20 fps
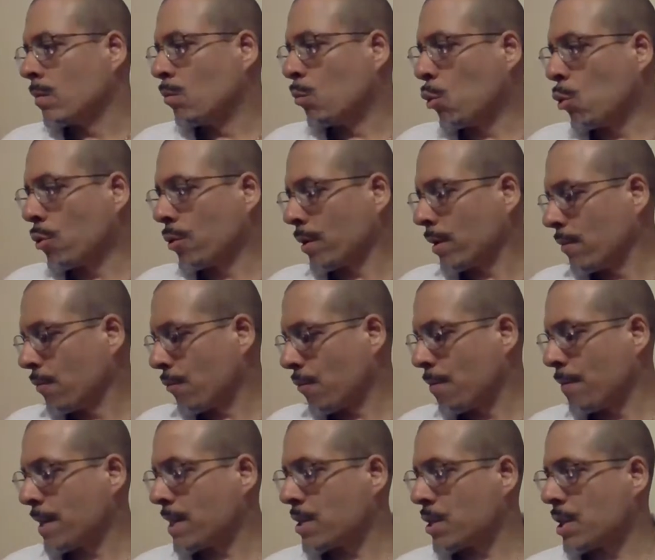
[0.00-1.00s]
More
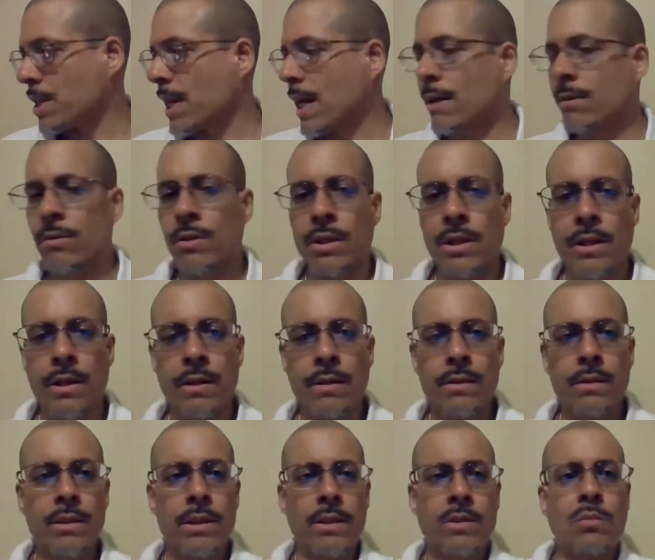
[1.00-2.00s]
information out
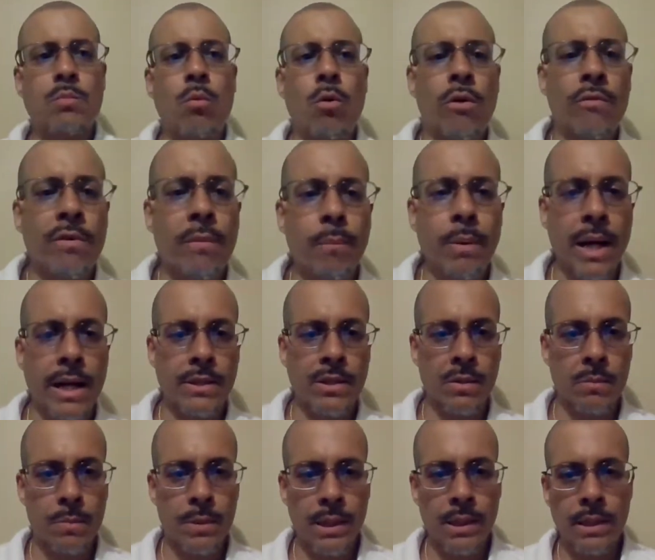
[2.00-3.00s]
there, there's more of a
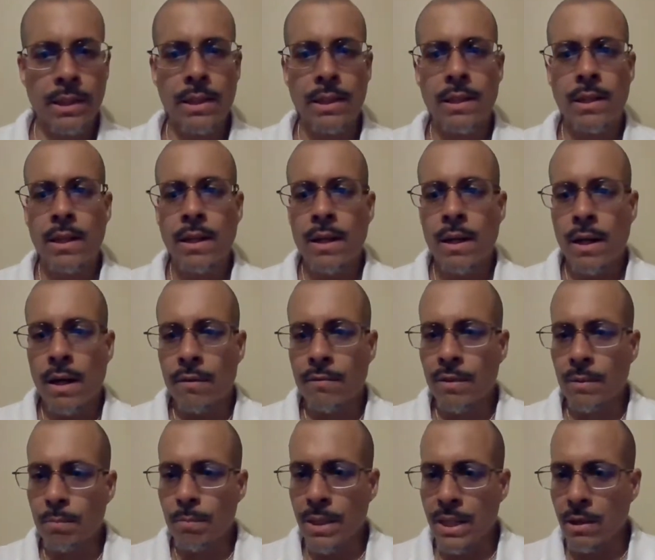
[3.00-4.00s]
possibility of
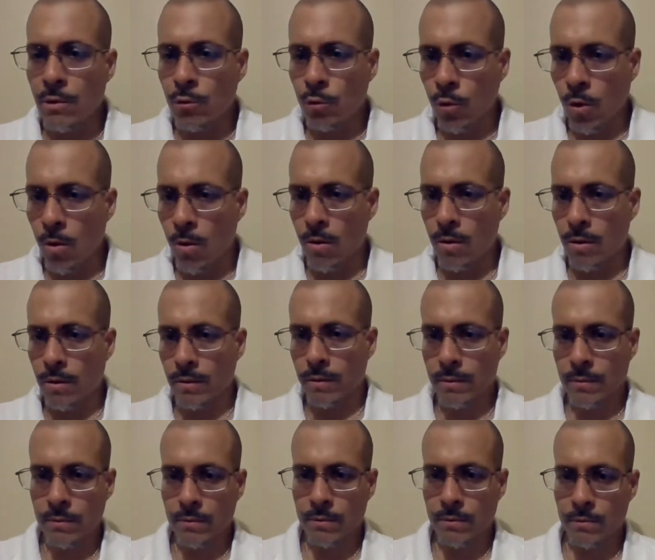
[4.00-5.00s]
it being wrong,
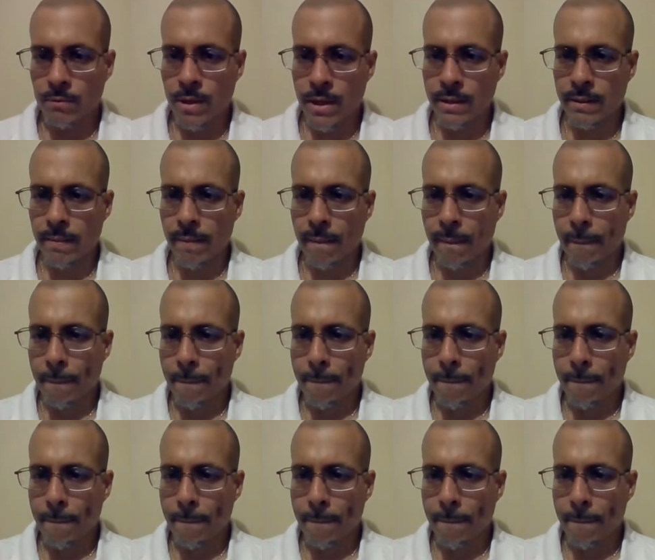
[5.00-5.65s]
right?